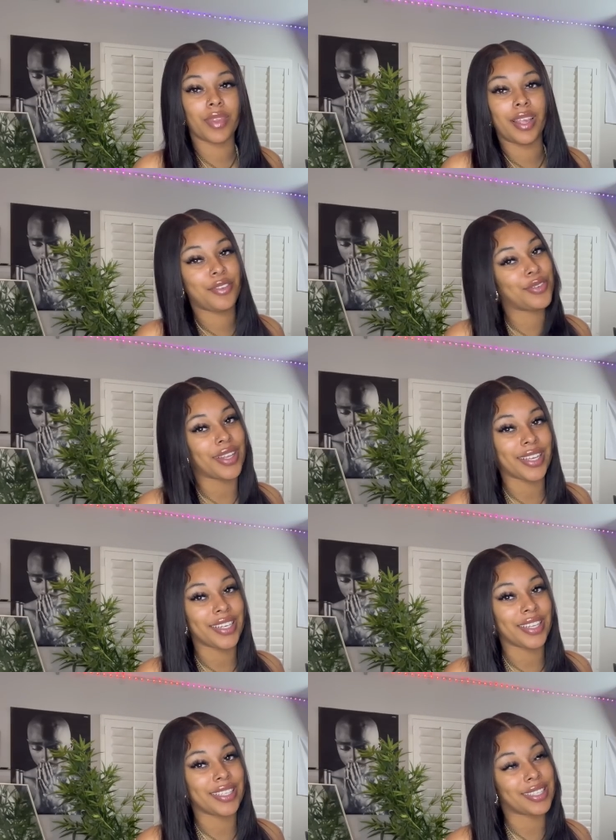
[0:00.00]
If you like
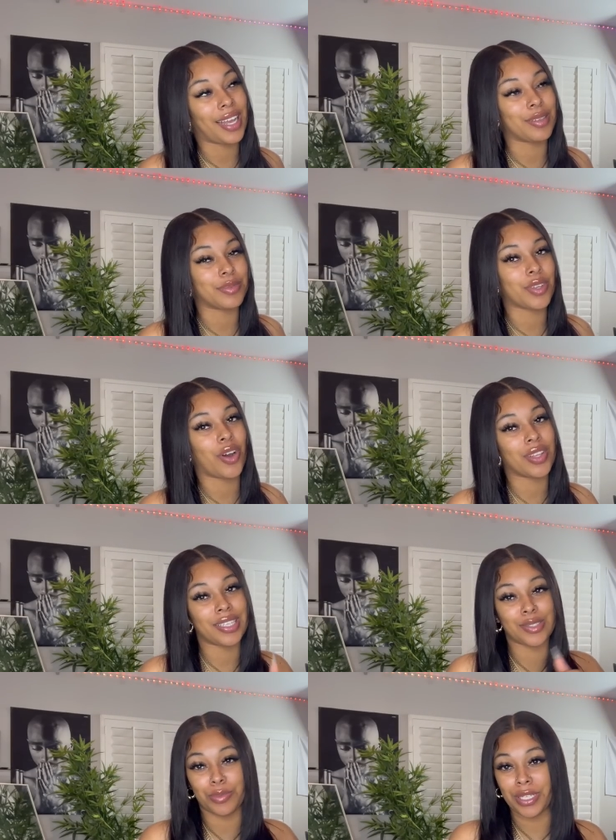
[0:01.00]
any of these items, all the
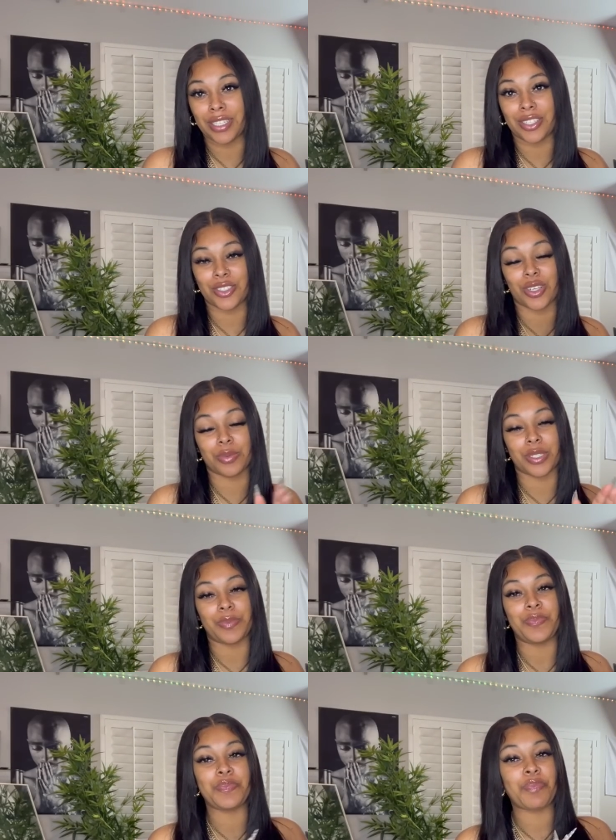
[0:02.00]
links will be in the description.
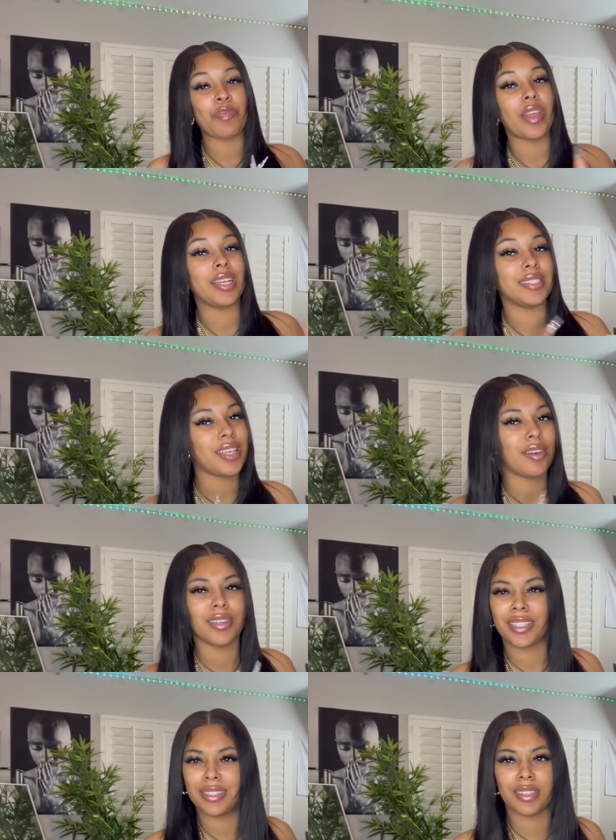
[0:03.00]
So
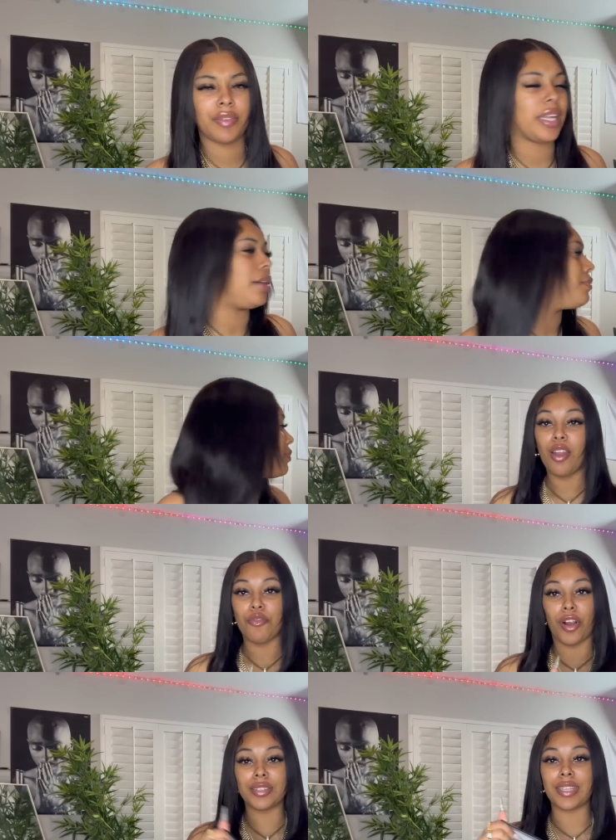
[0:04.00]
let's get into the video.
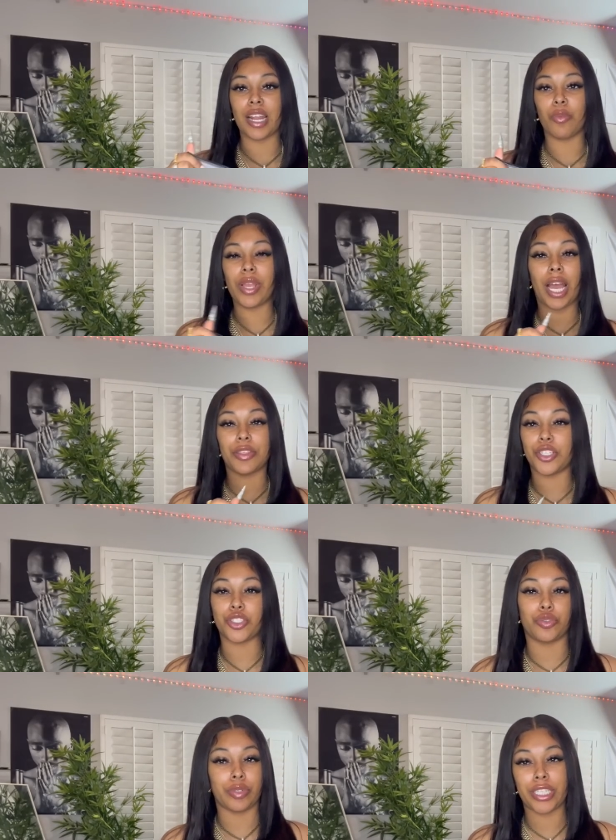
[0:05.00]
First item, we got this
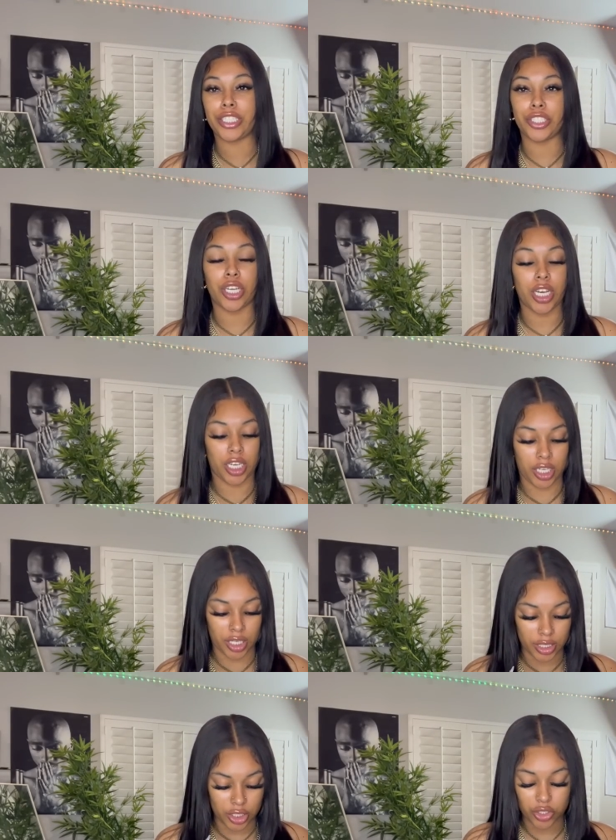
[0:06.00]
green,
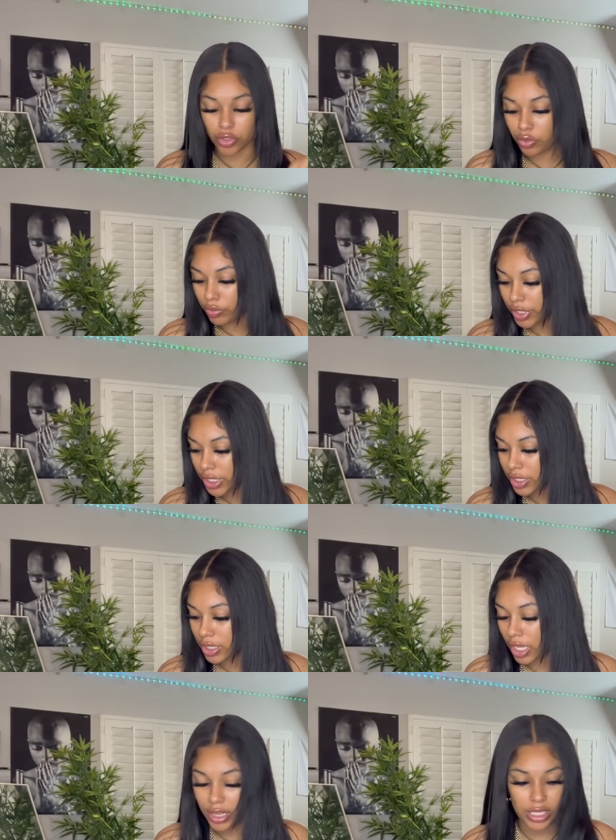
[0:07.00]
I
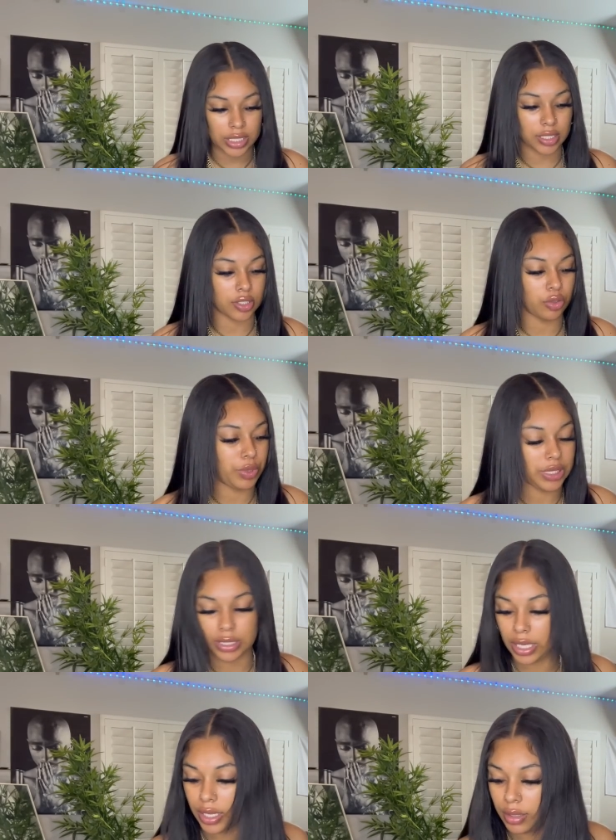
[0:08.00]
think it's a two-piece
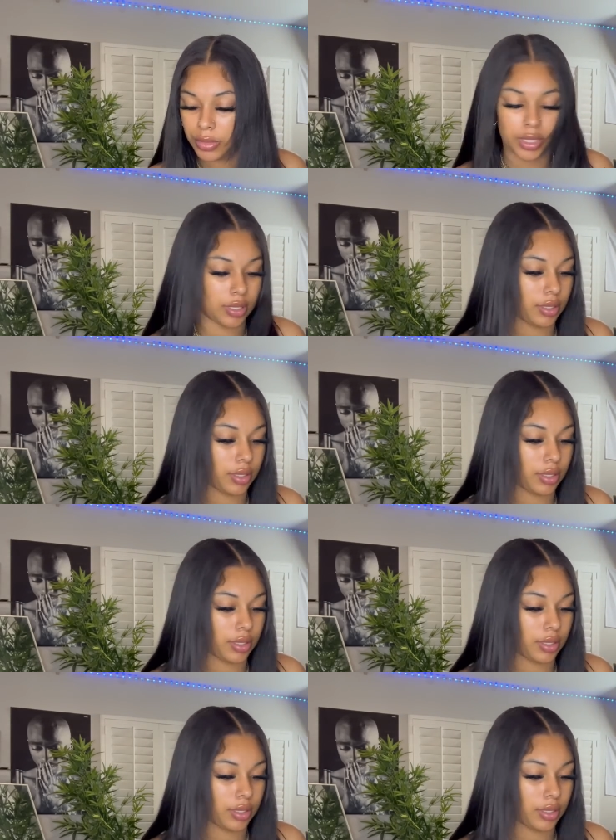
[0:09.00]
set. Let me see.